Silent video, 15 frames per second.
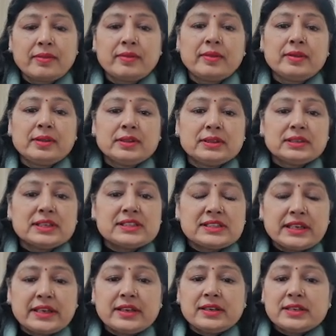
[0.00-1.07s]
The second
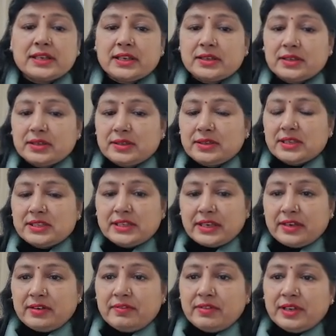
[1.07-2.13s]

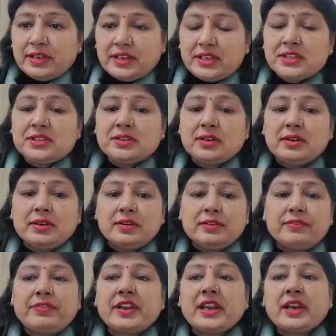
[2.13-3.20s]
one is
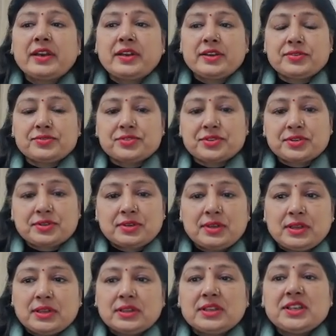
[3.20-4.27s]
fricatives.
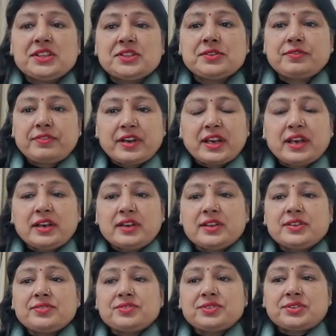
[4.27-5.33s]
These fricatives